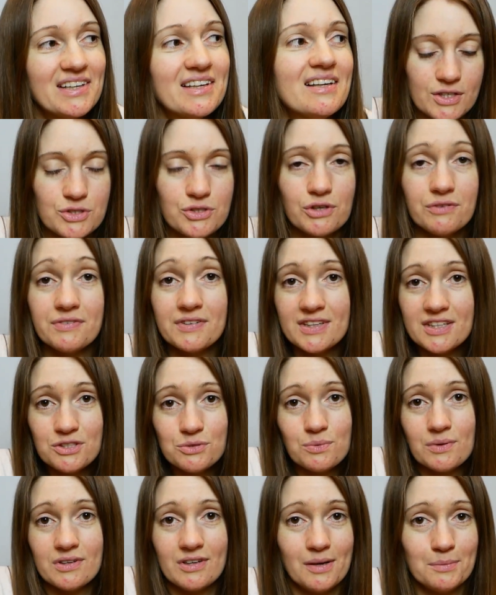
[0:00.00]
So for this
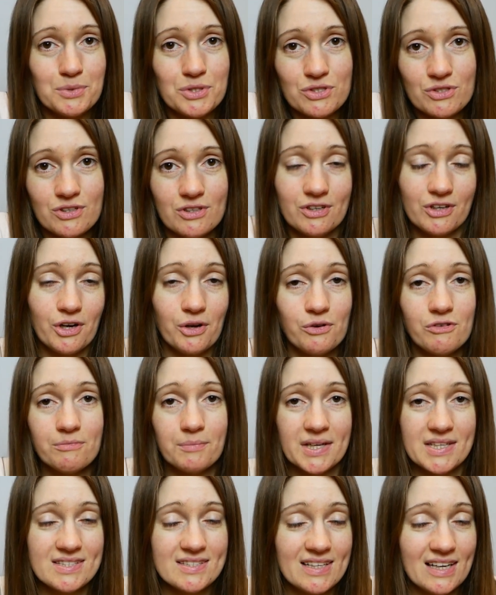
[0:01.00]
one, I'm just going to go with
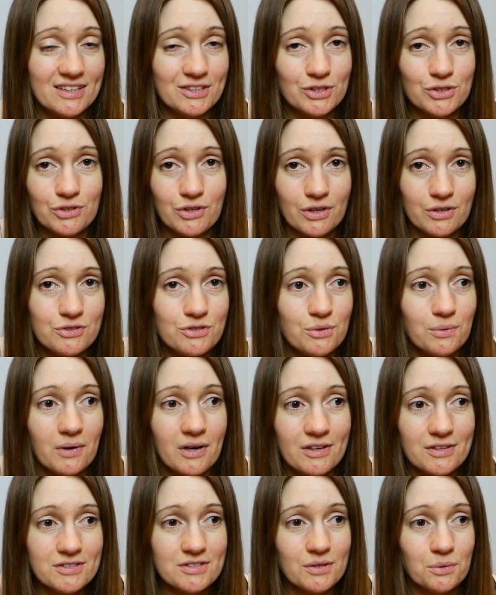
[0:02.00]
my standard go-to
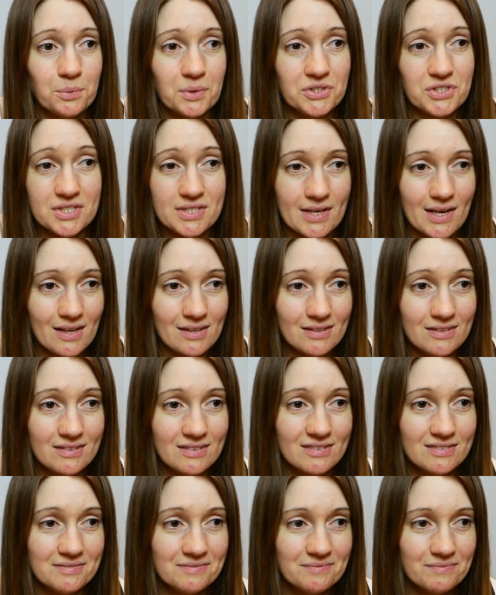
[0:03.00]
answer, which is
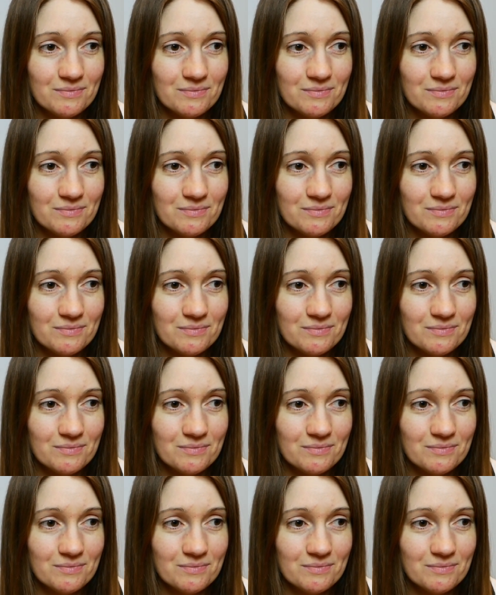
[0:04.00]
Canada,